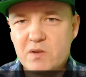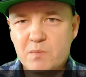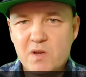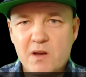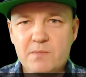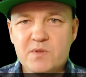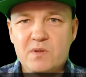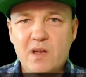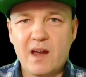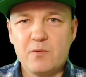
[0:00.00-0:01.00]
sometimes
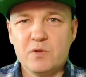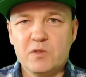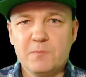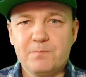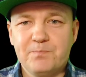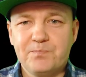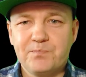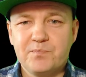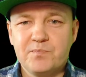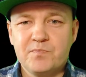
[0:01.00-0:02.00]
I will
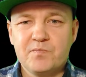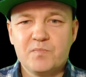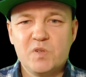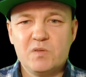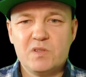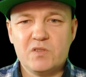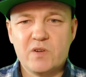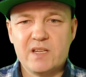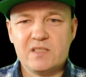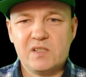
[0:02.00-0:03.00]
use the
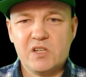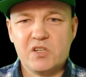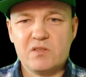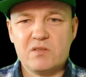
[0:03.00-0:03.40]
translation.